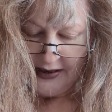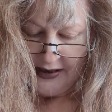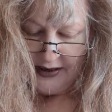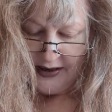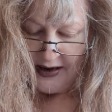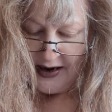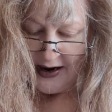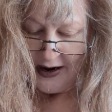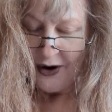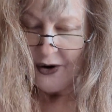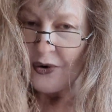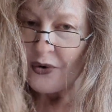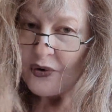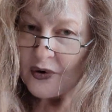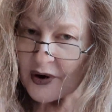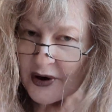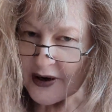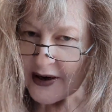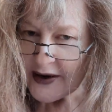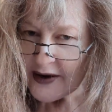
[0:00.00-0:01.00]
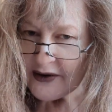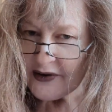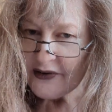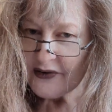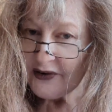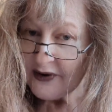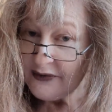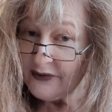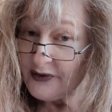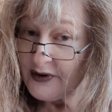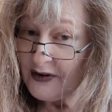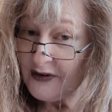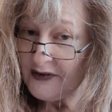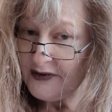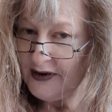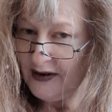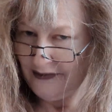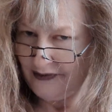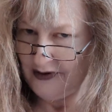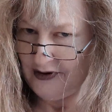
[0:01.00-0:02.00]
And now, age
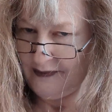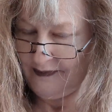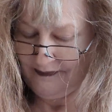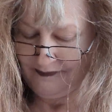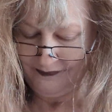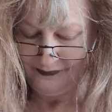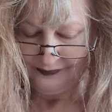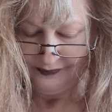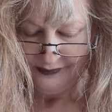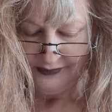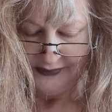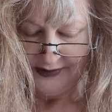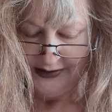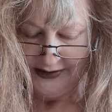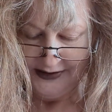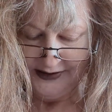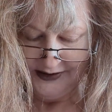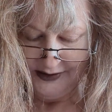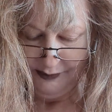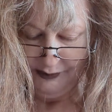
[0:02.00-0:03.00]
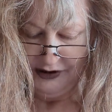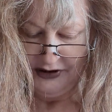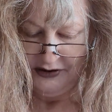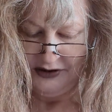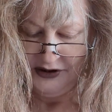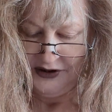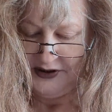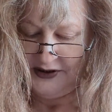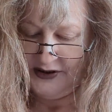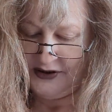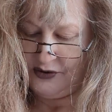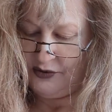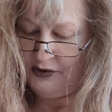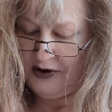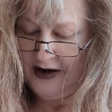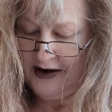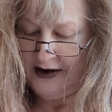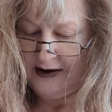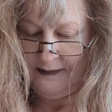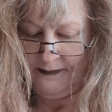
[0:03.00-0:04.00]
77, his appearance is
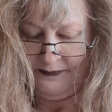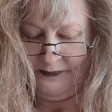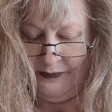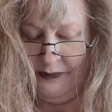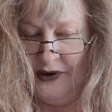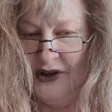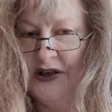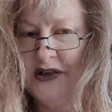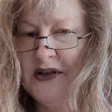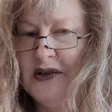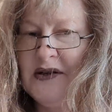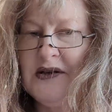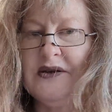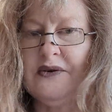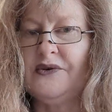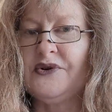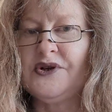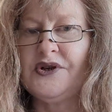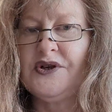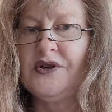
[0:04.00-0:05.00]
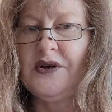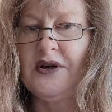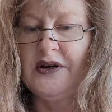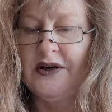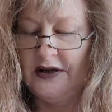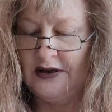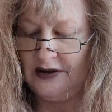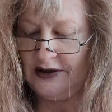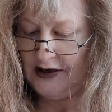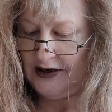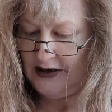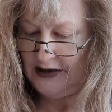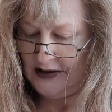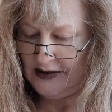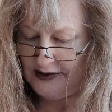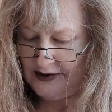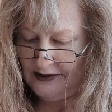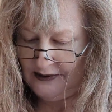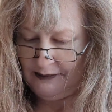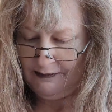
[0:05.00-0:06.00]
gray, but he's still shockingly
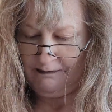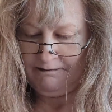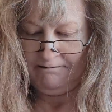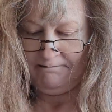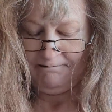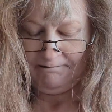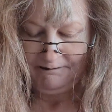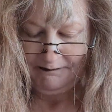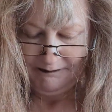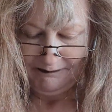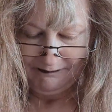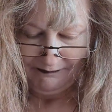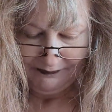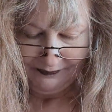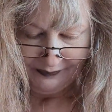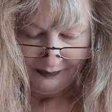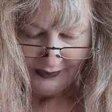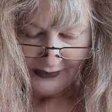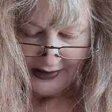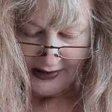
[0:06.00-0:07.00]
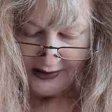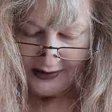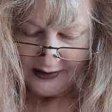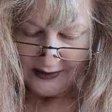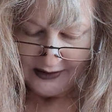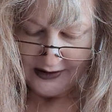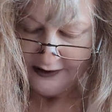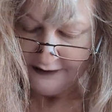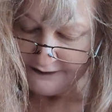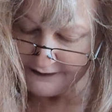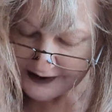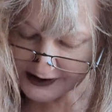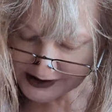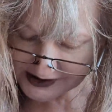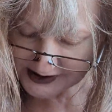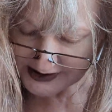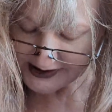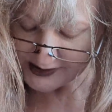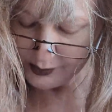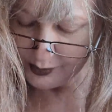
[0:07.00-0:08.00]
handsome.
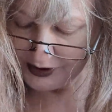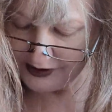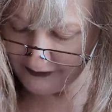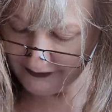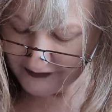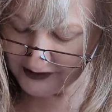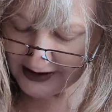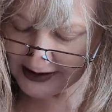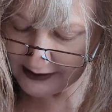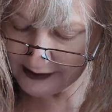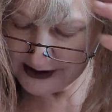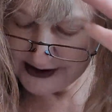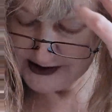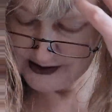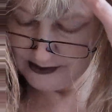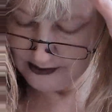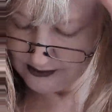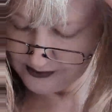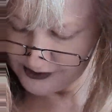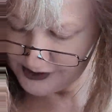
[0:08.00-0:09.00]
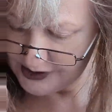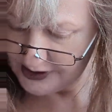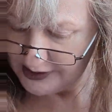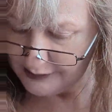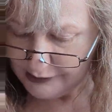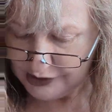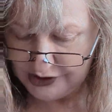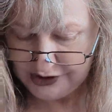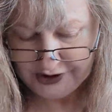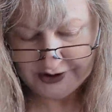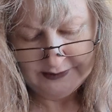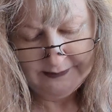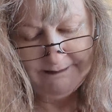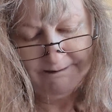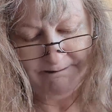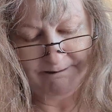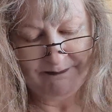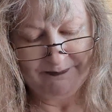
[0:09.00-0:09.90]
Convinced his wife now has Alzheimer's.